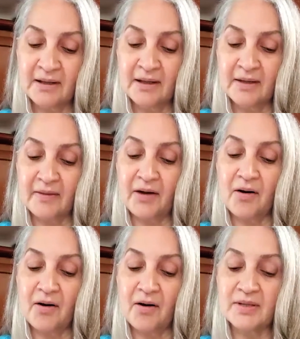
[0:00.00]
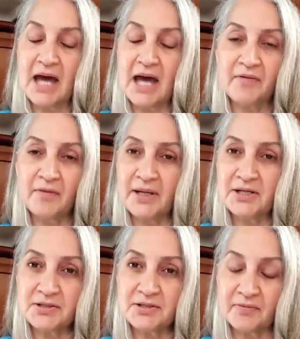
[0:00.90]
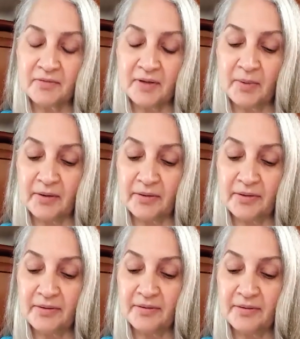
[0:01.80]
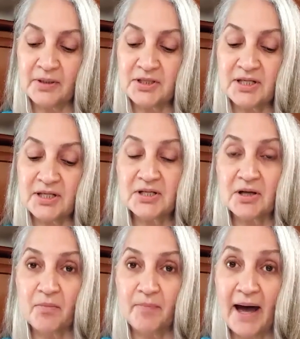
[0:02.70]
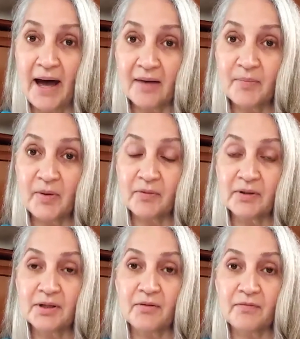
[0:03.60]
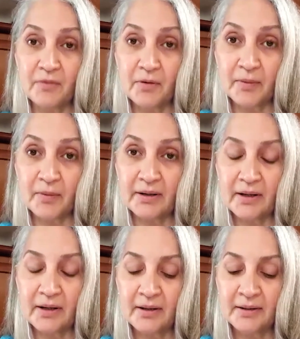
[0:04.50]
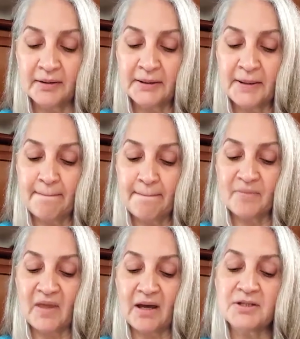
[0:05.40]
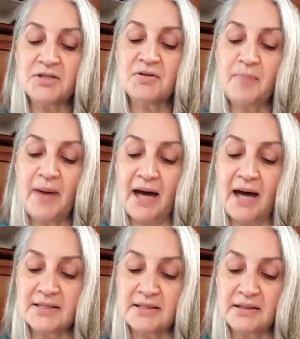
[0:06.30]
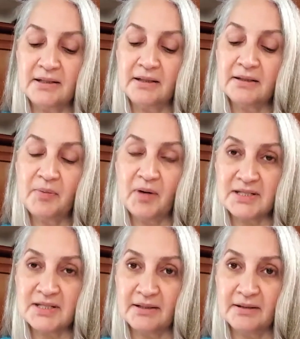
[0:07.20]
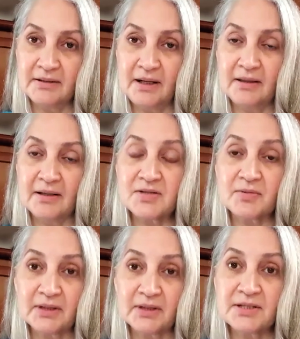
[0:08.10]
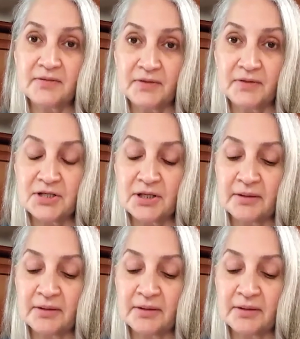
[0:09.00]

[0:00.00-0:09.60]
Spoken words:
They are always affirmations of rebirth, which seem to go back but really go forward. They undo the past in the present and thus release the future.